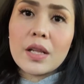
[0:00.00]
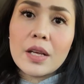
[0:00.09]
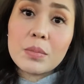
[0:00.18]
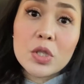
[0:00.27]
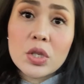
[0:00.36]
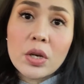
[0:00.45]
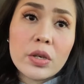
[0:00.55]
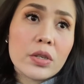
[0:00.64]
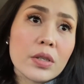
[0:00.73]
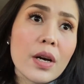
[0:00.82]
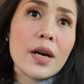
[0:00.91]
let me show
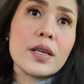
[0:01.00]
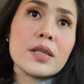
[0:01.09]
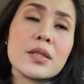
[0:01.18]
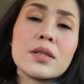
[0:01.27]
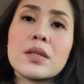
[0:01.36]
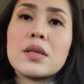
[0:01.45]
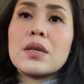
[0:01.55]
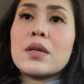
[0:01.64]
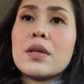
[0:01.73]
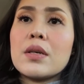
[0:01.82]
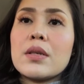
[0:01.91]
you guys
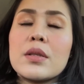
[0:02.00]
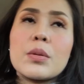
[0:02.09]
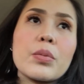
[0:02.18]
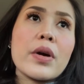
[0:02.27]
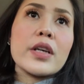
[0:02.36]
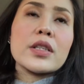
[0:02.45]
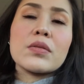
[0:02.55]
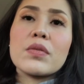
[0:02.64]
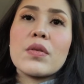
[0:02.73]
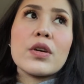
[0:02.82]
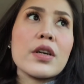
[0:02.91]
the price
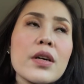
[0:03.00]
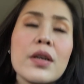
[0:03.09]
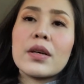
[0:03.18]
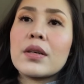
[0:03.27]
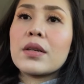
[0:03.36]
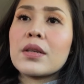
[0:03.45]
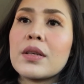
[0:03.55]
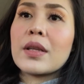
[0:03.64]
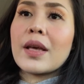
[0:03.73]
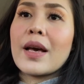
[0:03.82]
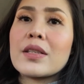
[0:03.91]
for
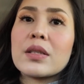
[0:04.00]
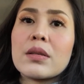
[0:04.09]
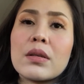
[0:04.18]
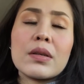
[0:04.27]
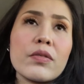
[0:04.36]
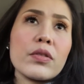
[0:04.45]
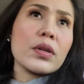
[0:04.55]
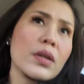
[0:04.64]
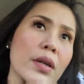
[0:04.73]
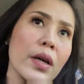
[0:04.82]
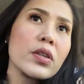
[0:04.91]
gas,
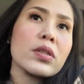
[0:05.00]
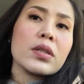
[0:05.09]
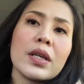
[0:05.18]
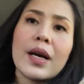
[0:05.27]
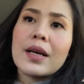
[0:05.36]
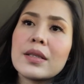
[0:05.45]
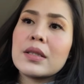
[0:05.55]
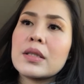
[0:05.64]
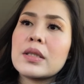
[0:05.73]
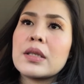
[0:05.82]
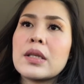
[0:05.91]
kerosene
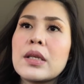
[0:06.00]
gas.